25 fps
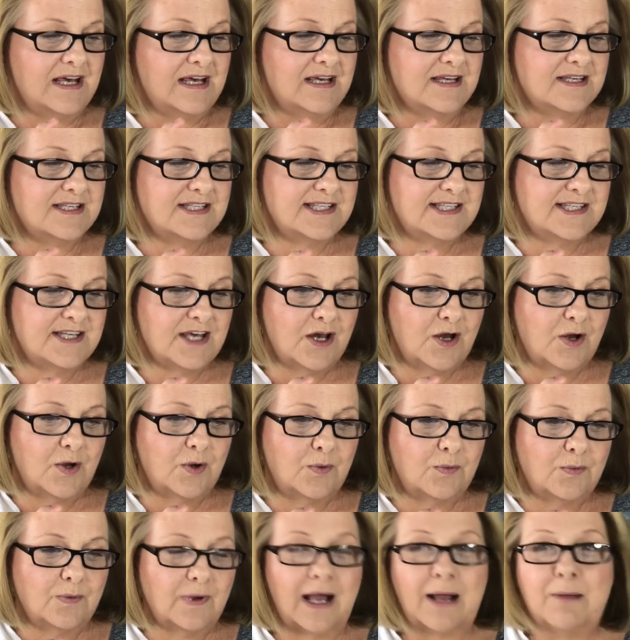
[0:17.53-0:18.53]

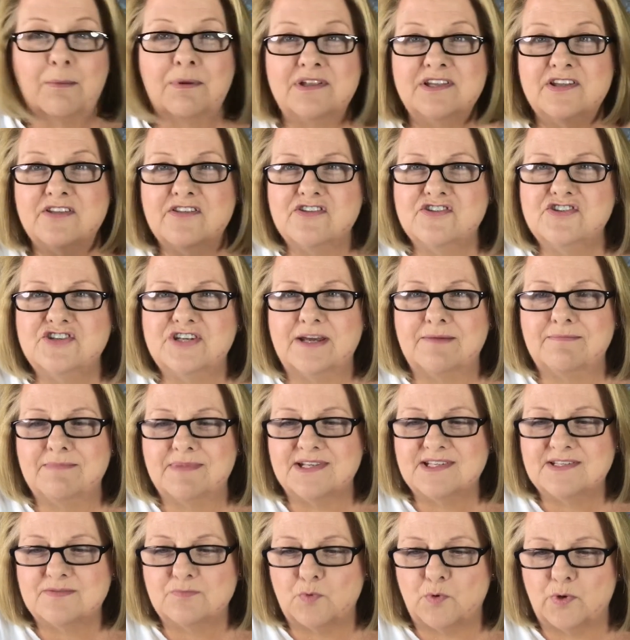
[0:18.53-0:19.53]
So I went to the gym
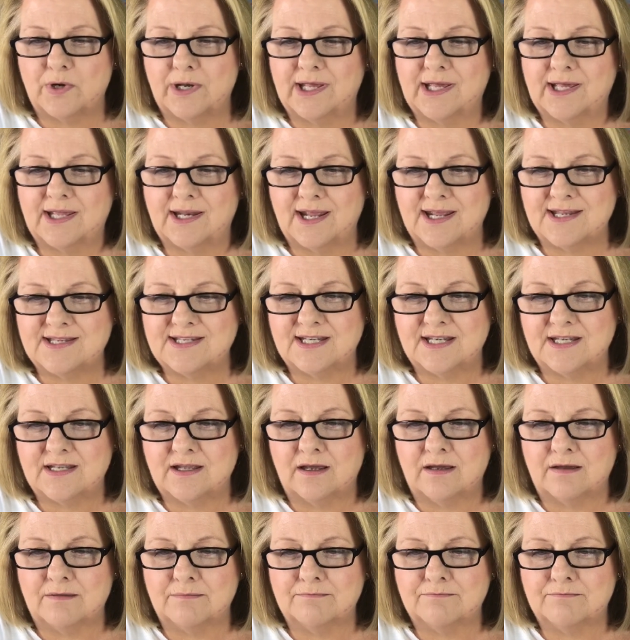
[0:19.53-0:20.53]
this morning and I did
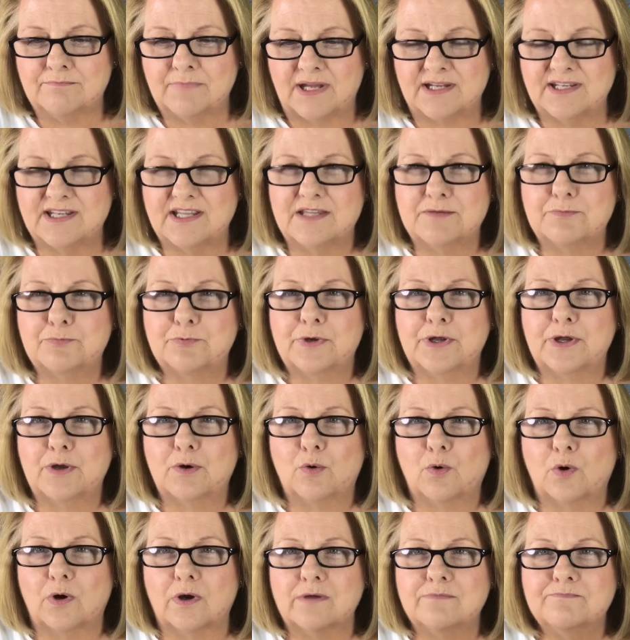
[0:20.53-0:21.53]
the
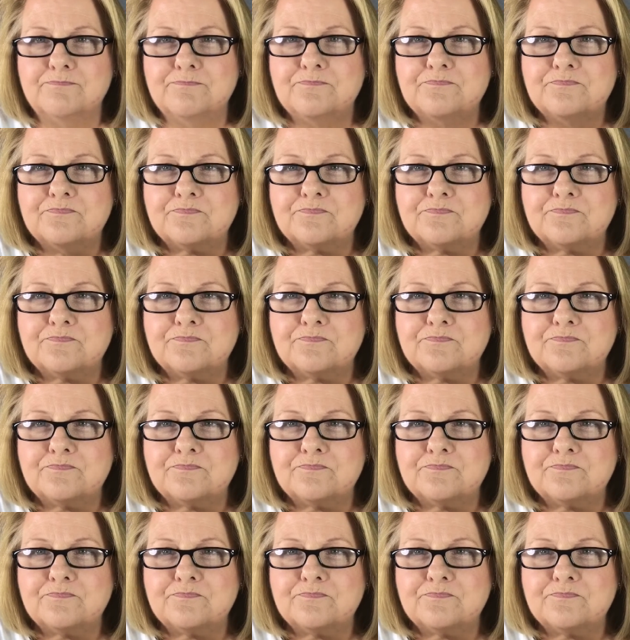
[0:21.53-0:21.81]
pre-core,